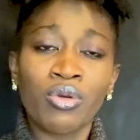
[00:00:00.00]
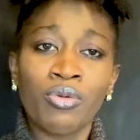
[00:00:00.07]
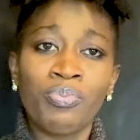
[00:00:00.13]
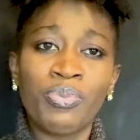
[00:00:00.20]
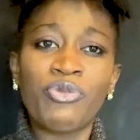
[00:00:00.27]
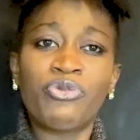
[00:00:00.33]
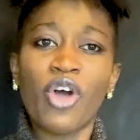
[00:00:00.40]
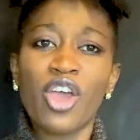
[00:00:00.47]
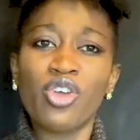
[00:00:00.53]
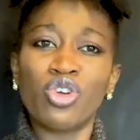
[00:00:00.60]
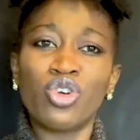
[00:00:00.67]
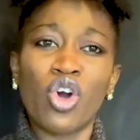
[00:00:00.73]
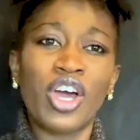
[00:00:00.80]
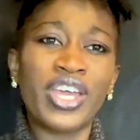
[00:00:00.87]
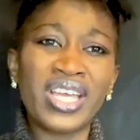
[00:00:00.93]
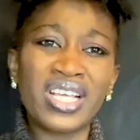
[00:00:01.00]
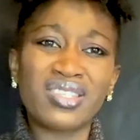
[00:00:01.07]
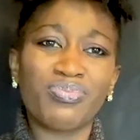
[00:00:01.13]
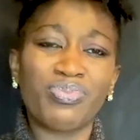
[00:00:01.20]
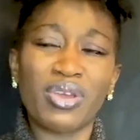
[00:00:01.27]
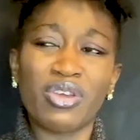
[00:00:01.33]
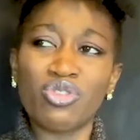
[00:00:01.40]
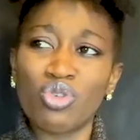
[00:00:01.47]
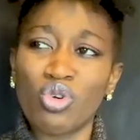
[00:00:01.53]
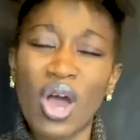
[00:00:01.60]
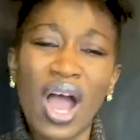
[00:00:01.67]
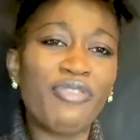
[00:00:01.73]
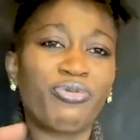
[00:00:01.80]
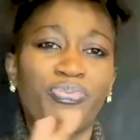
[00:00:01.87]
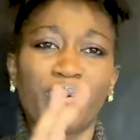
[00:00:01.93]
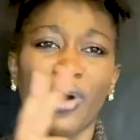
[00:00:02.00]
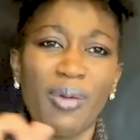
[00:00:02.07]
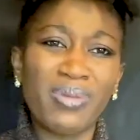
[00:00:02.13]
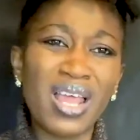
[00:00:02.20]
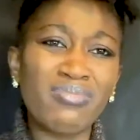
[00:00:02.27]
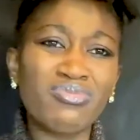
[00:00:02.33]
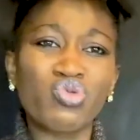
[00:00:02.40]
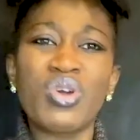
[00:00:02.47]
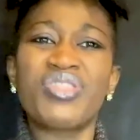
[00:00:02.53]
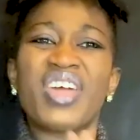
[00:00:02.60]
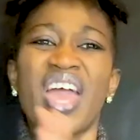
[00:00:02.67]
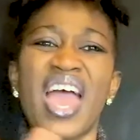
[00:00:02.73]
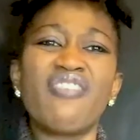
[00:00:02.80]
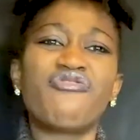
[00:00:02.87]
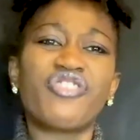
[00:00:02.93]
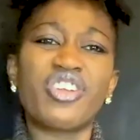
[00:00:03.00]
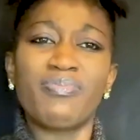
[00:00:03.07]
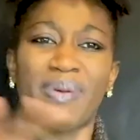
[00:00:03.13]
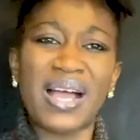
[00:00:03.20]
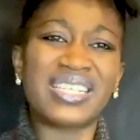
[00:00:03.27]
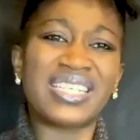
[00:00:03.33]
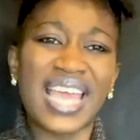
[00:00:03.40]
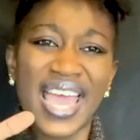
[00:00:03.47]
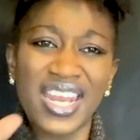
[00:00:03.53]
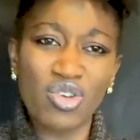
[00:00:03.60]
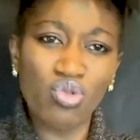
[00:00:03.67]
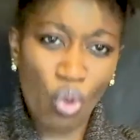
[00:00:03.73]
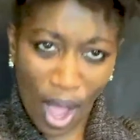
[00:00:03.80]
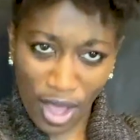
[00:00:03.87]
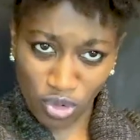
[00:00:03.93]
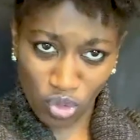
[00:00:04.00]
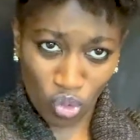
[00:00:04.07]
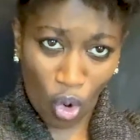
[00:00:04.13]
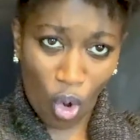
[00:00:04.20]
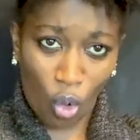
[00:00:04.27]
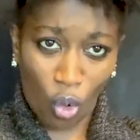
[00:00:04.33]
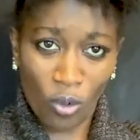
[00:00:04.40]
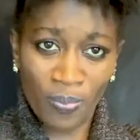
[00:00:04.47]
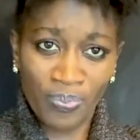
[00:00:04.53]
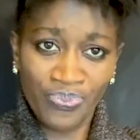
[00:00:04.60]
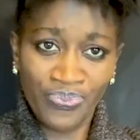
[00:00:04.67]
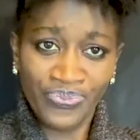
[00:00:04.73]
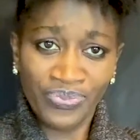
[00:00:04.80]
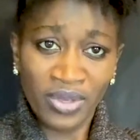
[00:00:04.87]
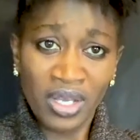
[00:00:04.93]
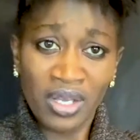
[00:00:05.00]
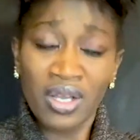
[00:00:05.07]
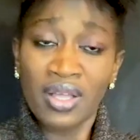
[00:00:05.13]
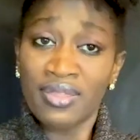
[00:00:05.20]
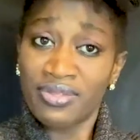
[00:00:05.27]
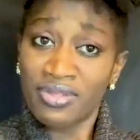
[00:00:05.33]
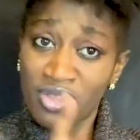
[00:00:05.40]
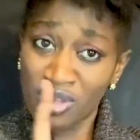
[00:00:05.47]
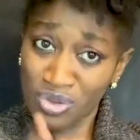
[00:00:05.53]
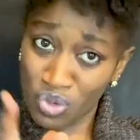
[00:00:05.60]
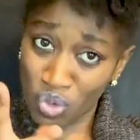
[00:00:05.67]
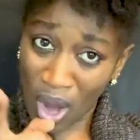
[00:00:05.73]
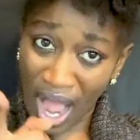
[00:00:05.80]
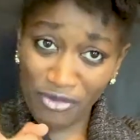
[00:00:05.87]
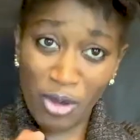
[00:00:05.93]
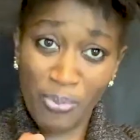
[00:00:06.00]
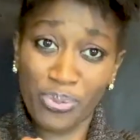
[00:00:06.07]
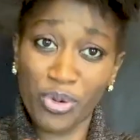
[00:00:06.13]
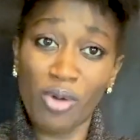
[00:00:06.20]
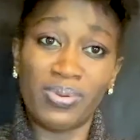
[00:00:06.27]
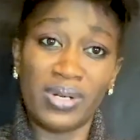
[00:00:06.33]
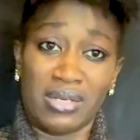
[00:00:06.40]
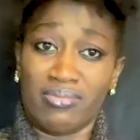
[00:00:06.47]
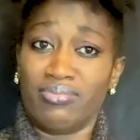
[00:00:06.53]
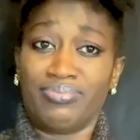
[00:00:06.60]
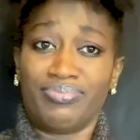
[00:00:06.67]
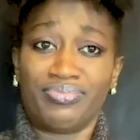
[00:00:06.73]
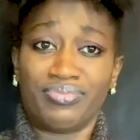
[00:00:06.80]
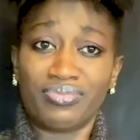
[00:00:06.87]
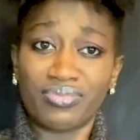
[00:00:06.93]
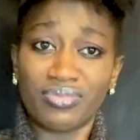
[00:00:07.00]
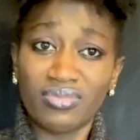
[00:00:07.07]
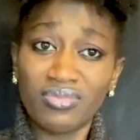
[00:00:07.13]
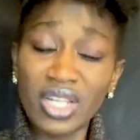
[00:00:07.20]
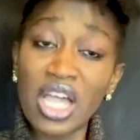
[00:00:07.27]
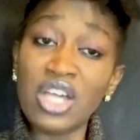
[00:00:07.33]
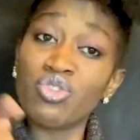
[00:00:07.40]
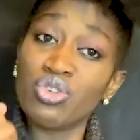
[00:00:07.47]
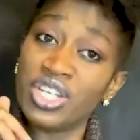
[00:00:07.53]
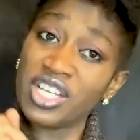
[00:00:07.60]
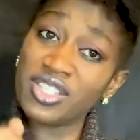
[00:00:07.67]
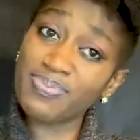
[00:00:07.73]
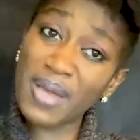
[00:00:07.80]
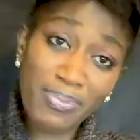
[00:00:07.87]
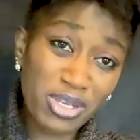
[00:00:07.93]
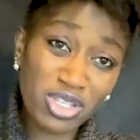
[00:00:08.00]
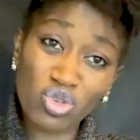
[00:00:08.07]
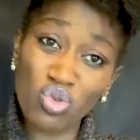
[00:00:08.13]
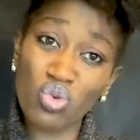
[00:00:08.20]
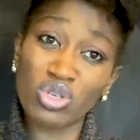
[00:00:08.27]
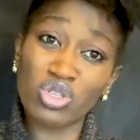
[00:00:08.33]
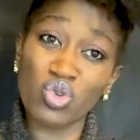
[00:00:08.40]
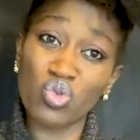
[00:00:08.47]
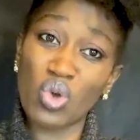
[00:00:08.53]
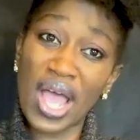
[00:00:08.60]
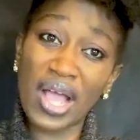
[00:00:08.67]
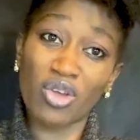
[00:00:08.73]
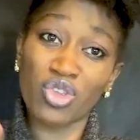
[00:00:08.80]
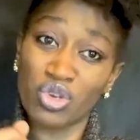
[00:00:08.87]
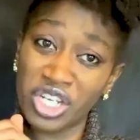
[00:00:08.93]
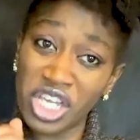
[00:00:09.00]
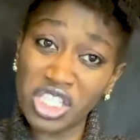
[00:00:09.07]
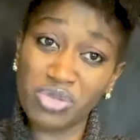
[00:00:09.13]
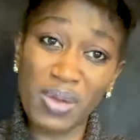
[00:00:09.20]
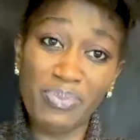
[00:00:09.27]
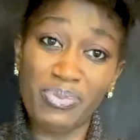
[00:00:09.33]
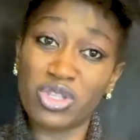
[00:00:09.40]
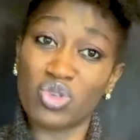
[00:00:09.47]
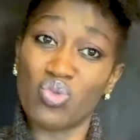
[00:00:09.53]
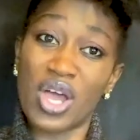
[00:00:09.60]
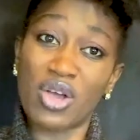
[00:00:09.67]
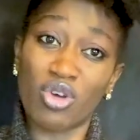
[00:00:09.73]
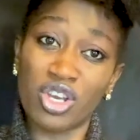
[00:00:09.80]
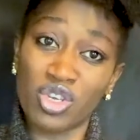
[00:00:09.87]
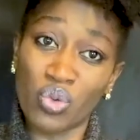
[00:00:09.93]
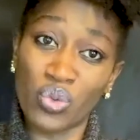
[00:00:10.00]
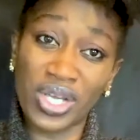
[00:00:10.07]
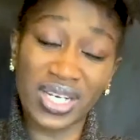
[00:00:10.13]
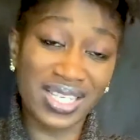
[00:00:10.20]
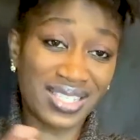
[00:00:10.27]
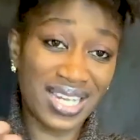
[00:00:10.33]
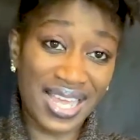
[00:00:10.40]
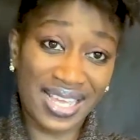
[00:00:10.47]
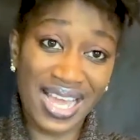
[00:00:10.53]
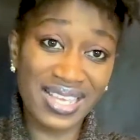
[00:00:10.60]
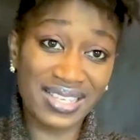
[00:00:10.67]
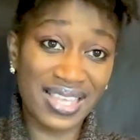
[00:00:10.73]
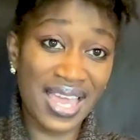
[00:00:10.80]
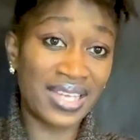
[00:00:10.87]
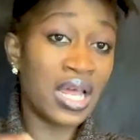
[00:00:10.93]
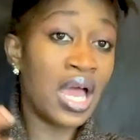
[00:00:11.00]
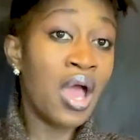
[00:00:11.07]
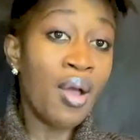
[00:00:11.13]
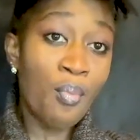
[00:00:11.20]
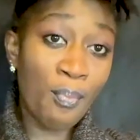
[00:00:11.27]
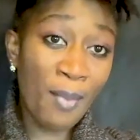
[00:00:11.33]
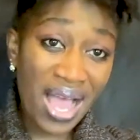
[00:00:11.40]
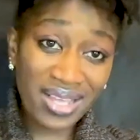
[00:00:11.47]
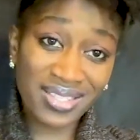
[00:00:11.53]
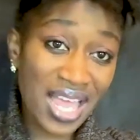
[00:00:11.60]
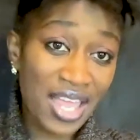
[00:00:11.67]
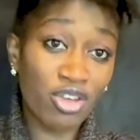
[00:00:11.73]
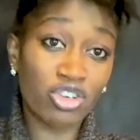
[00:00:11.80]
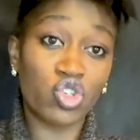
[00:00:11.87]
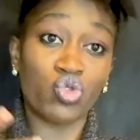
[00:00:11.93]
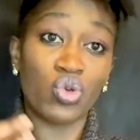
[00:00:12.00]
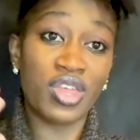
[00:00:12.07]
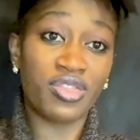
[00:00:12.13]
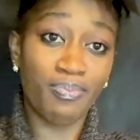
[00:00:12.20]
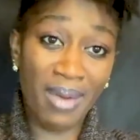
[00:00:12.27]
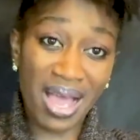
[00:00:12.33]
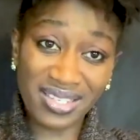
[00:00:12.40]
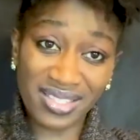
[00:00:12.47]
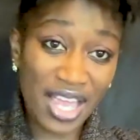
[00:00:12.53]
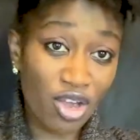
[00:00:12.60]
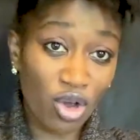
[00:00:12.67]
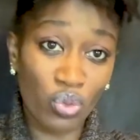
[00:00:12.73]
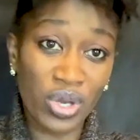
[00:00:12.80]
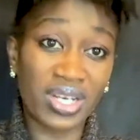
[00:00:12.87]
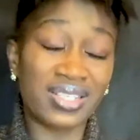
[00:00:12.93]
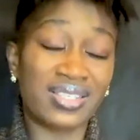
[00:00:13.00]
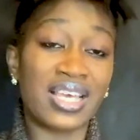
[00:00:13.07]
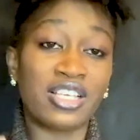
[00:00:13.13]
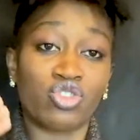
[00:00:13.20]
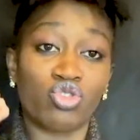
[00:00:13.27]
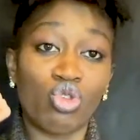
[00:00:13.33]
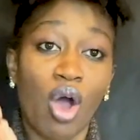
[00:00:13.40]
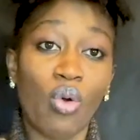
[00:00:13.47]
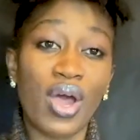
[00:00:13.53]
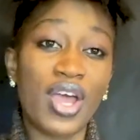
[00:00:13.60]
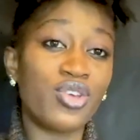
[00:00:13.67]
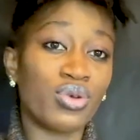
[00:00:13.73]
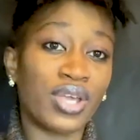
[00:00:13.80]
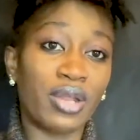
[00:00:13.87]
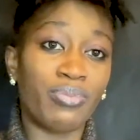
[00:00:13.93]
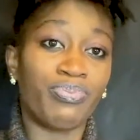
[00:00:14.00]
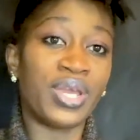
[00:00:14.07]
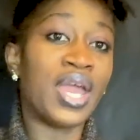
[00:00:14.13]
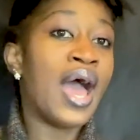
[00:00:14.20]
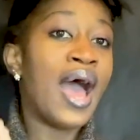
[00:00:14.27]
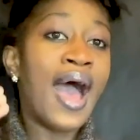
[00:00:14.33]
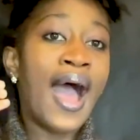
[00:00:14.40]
before you know it you have problems with everybody anywhere you go you have a problem you need maybe to to work you need maybe to work on your weakness like i said master your strength master your weakness there's no way you can be